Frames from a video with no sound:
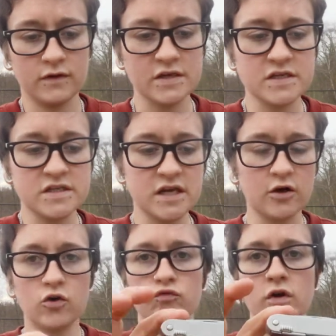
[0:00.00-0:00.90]
a
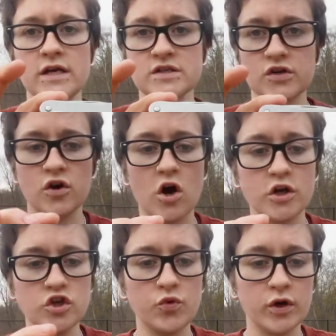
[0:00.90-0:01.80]
sterile razor
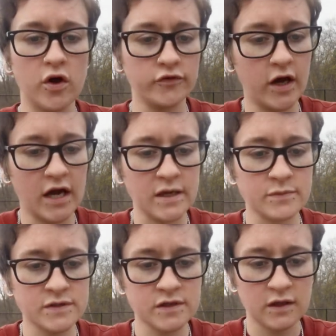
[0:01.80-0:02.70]
on you at all
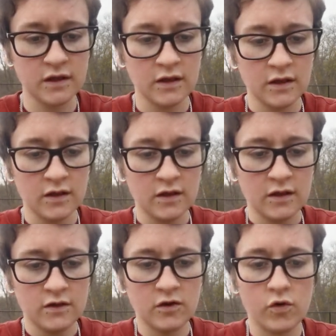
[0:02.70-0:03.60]
times.
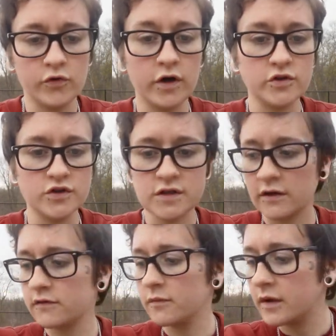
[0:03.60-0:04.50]
Nicole Dodge is
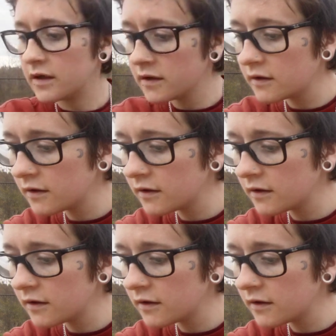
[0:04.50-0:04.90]
texting me.